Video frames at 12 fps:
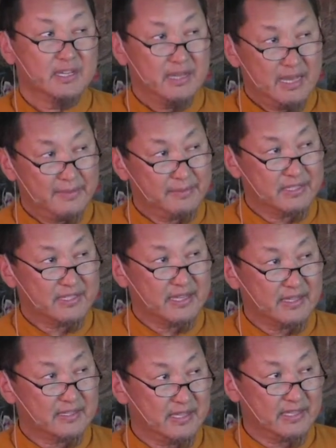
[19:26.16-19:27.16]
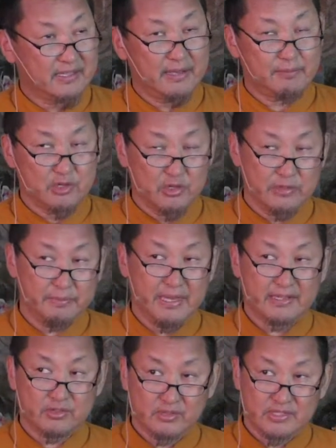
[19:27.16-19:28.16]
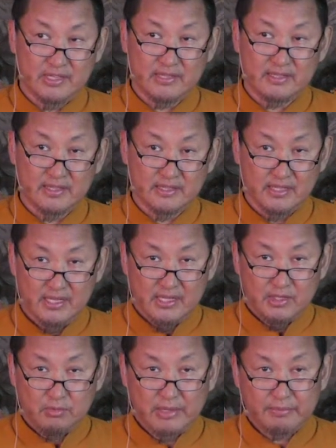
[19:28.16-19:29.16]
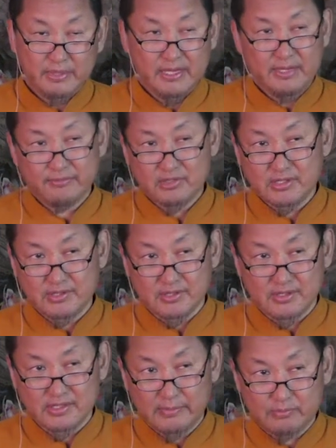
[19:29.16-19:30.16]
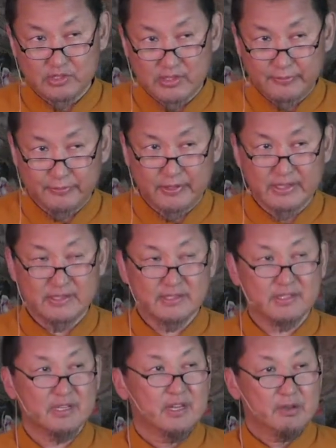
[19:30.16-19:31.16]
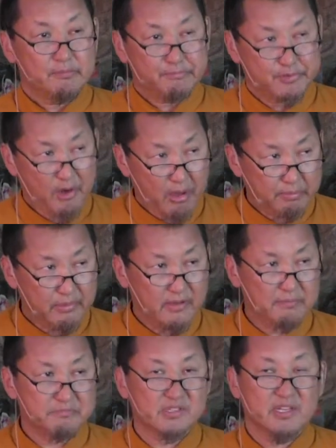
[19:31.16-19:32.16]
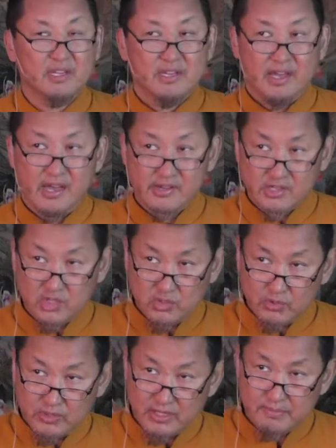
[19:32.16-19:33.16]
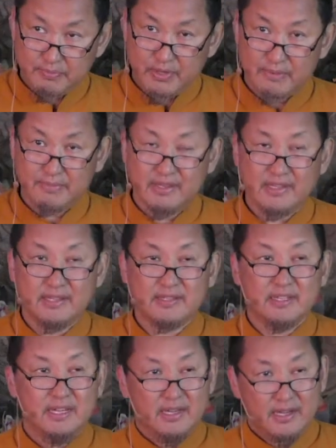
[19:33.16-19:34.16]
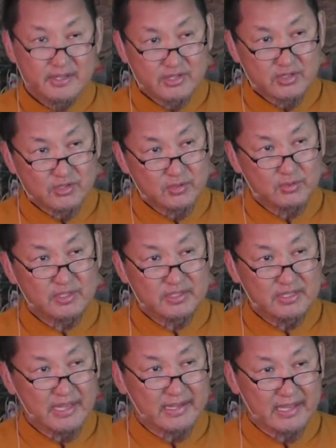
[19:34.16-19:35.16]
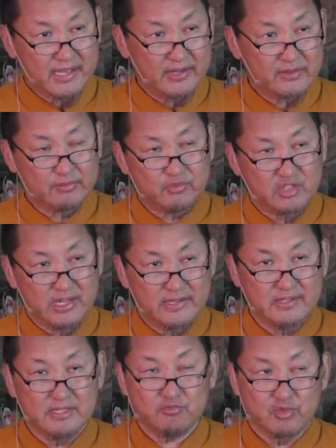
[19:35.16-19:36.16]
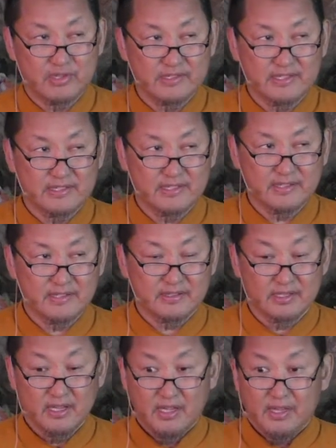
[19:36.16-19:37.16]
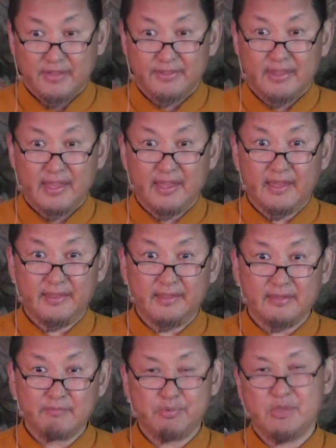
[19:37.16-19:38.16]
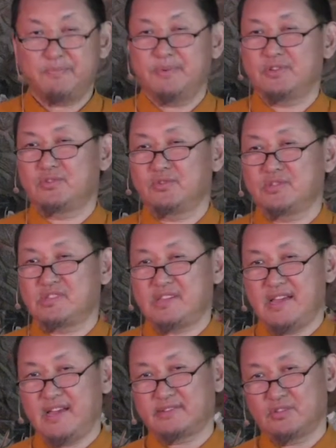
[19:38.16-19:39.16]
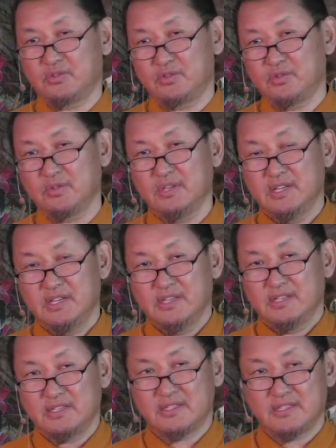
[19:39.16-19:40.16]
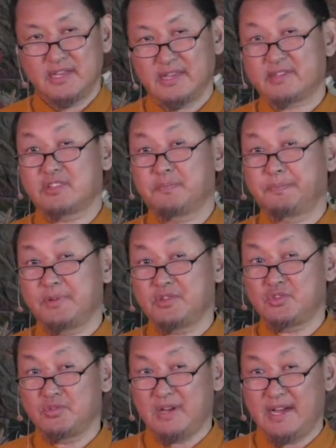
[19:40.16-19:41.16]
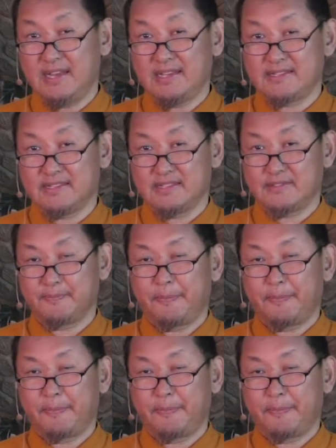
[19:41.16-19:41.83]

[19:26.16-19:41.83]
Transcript: I mean, say it's like, I'm going back to say it's like, when we have some sufferings, problems, understood impermanent, understood is like kind of changing transitarians, then people to start, it is like spiritualities.